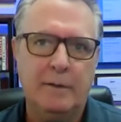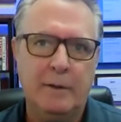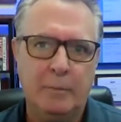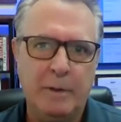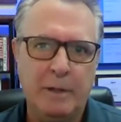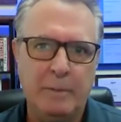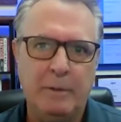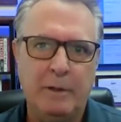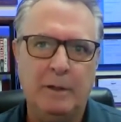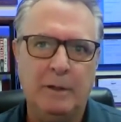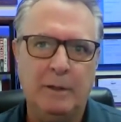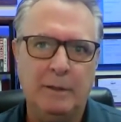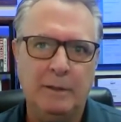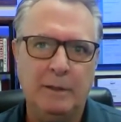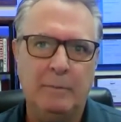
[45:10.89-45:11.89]
their
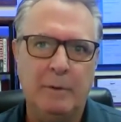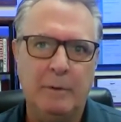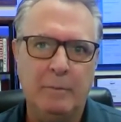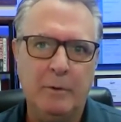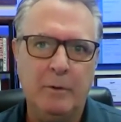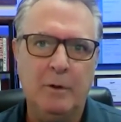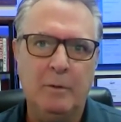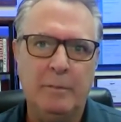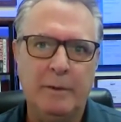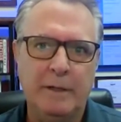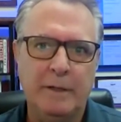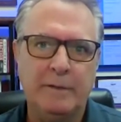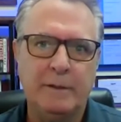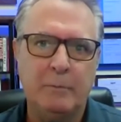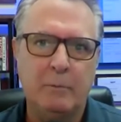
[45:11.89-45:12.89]
people a little bit more
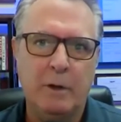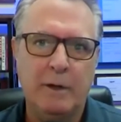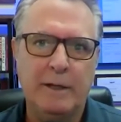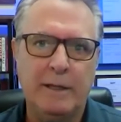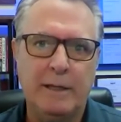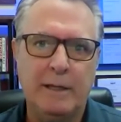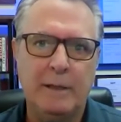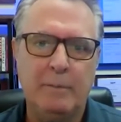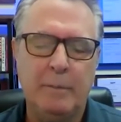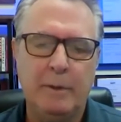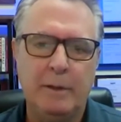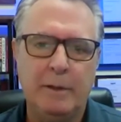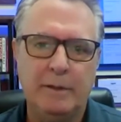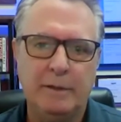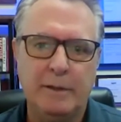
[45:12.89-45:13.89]
because they want to keep
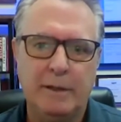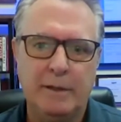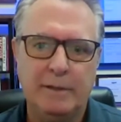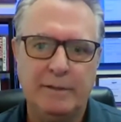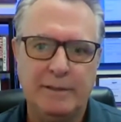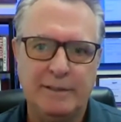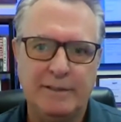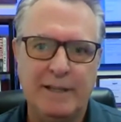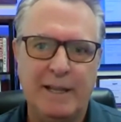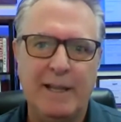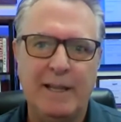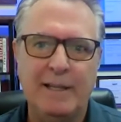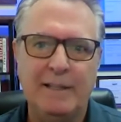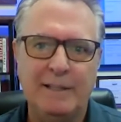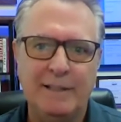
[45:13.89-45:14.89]
a
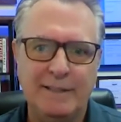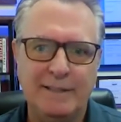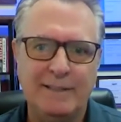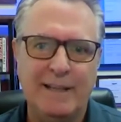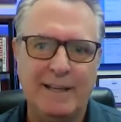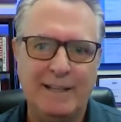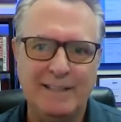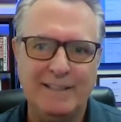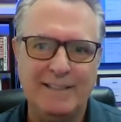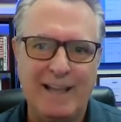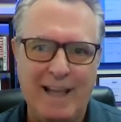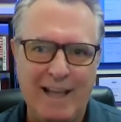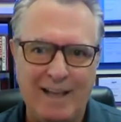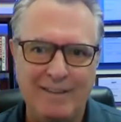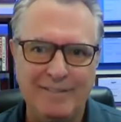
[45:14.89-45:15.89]
sustained and steady
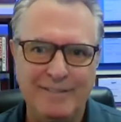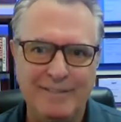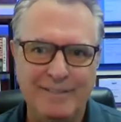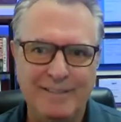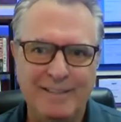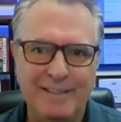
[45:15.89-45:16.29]
staff.